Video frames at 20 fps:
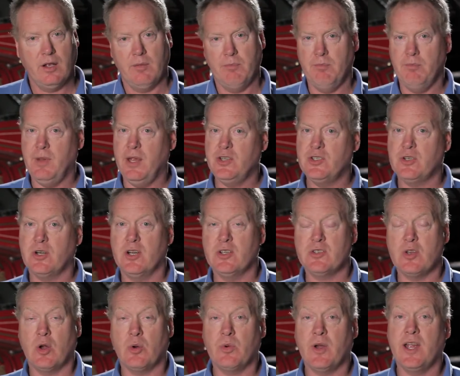made sure I was
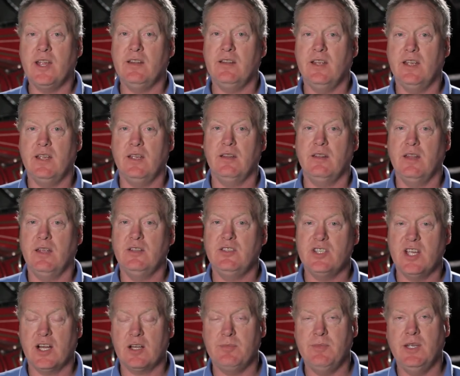all right. They
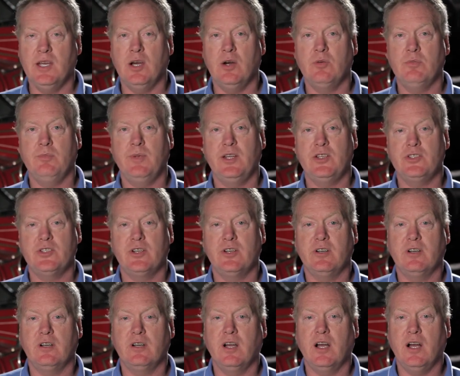checked me out, made
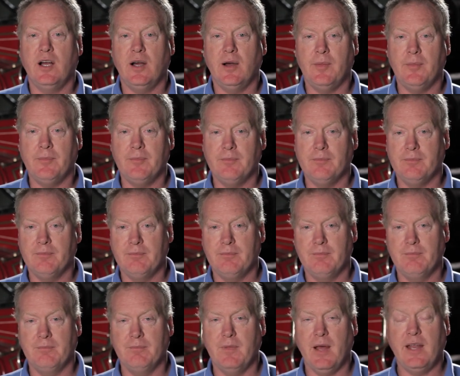sure
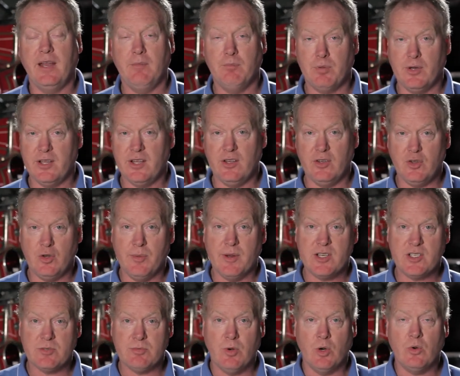I didn't breathe in too
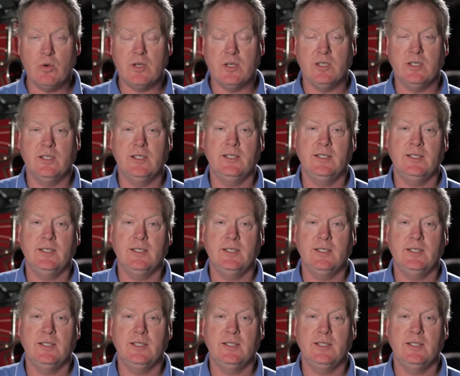much smoke.